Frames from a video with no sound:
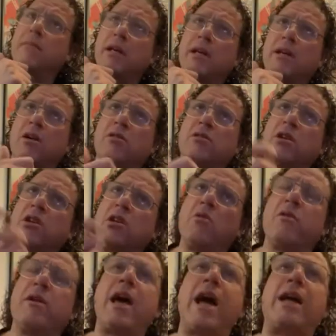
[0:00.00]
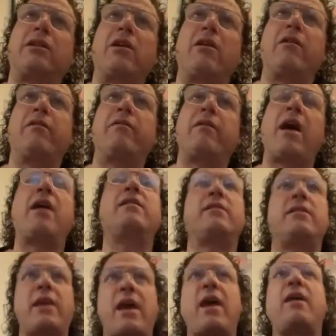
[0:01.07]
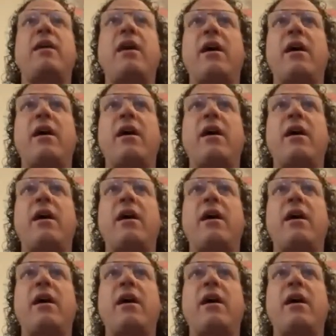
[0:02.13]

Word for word: He goes, are you an actor? And yeah.